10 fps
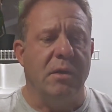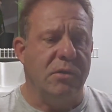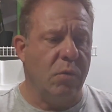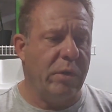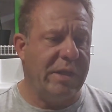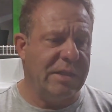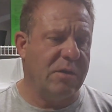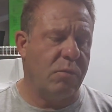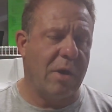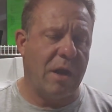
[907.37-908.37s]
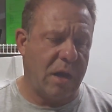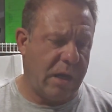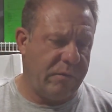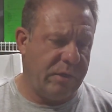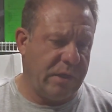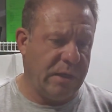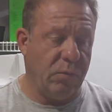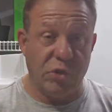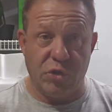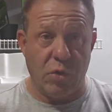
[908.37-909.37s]
So when this arrived, it
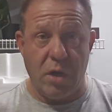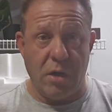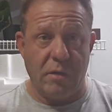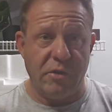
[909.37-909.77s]
was strung.